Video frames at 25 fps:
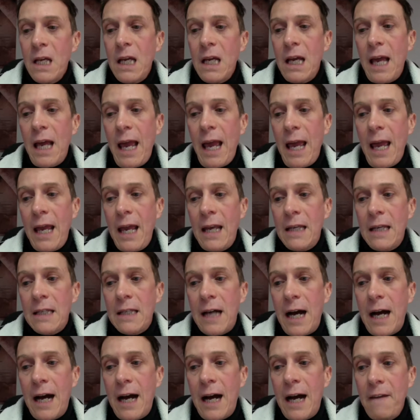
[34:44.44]
And
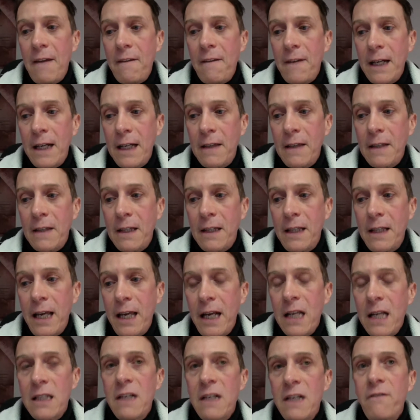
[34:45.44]
I think that
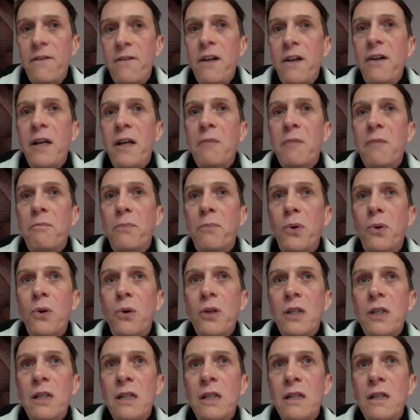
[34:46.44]
is a very
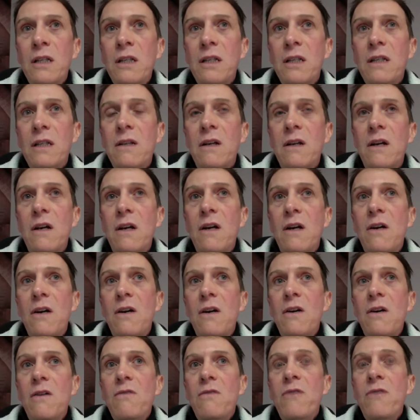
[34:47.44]
important
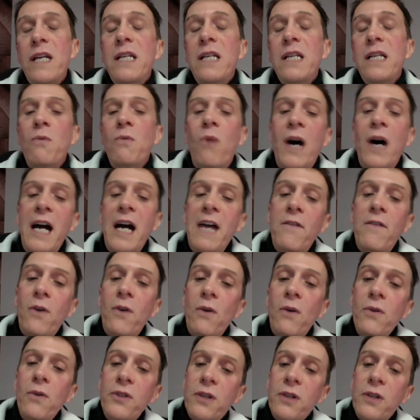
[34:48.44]
reason why I've
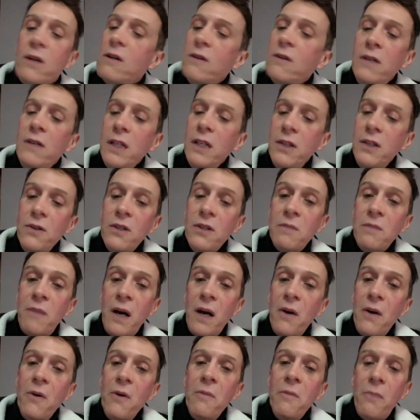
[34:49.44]
also only used
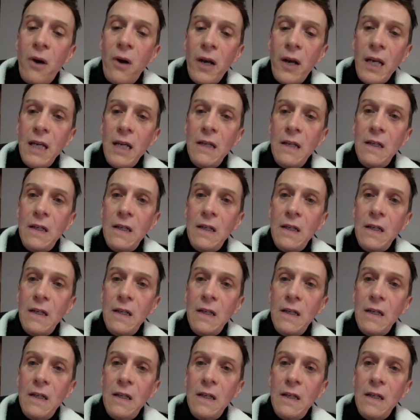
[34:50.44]
my own body.